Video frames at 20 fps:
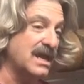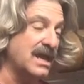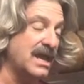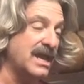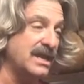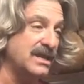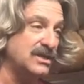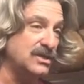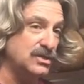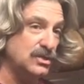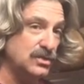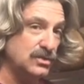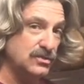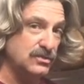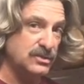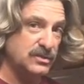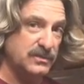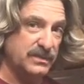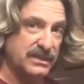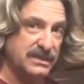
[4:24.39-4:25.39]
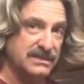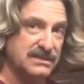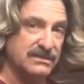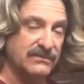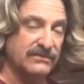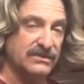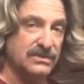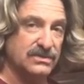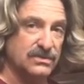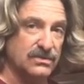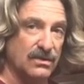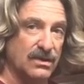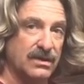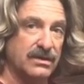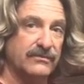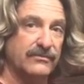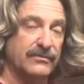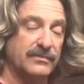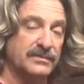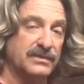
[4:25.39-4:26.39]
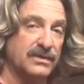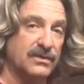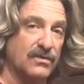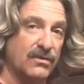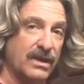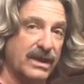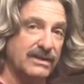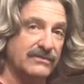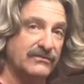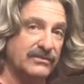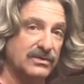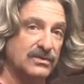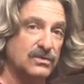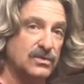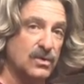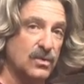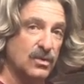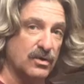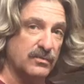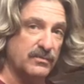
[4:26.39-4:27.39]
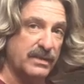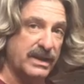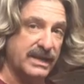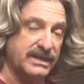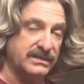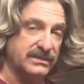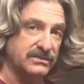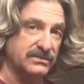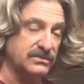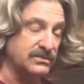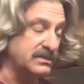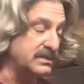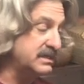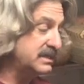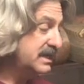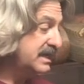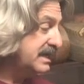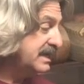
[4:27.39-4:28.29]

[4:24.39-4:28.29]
a huge piece of the trunk from the Granville Court banyan tree.